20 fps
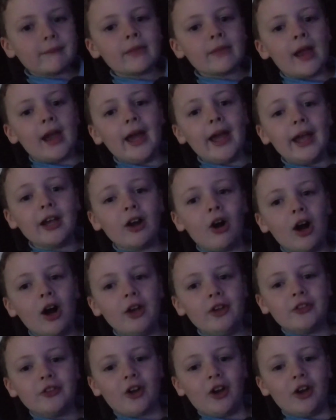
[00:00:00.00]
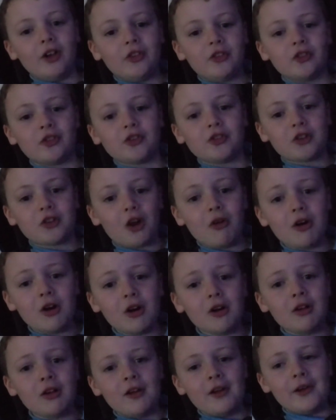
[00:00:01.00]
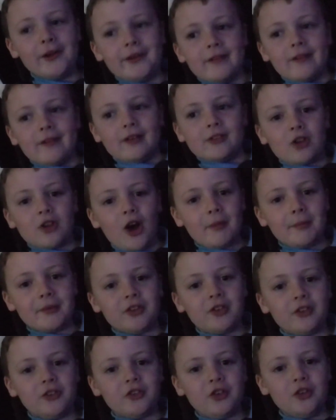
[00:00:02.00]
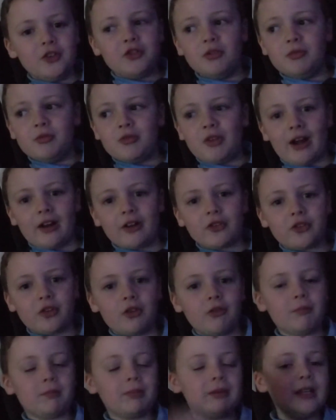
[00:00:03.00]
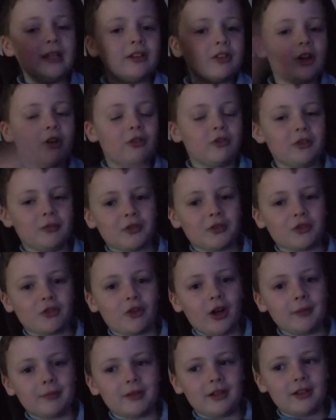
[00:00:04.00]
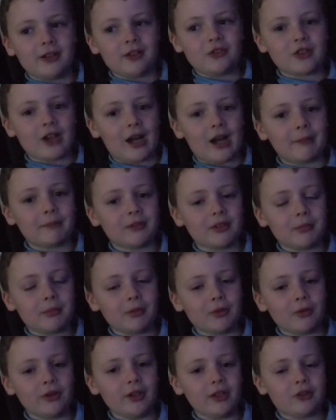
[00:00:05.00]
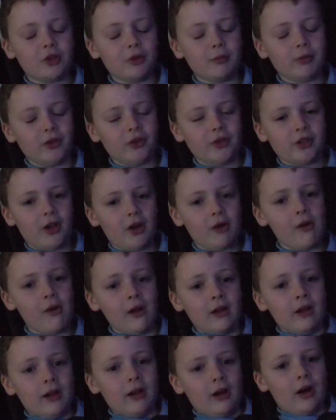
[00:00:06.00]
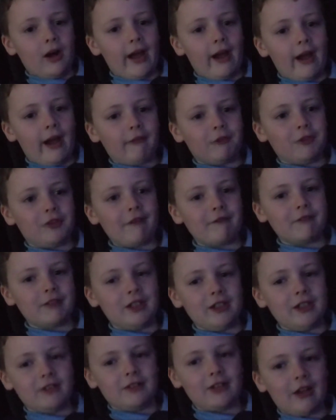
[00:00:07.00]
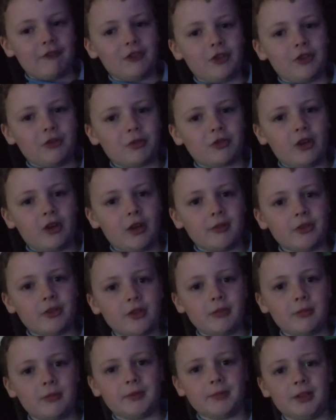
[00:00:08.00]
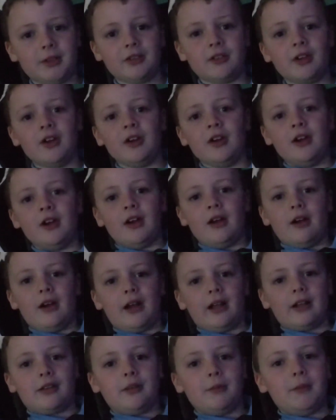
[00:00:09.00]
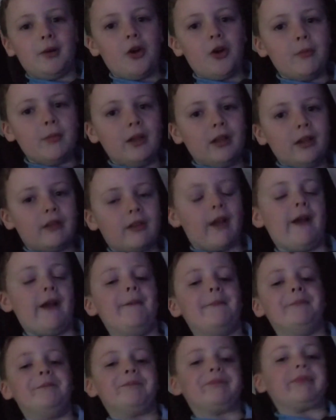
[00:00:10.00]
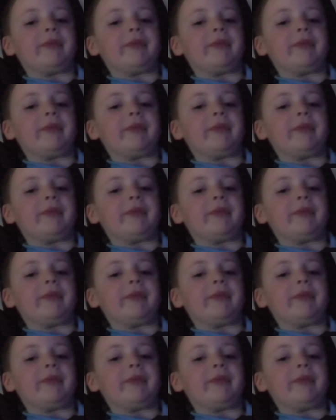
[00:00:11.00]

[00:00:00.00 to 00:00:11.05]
Hey guys, I stole Thomas's YouTube channel, so please go subscribe to Jamsy Boy 2.0. I have 77 subscribers to moment at the moment. Um,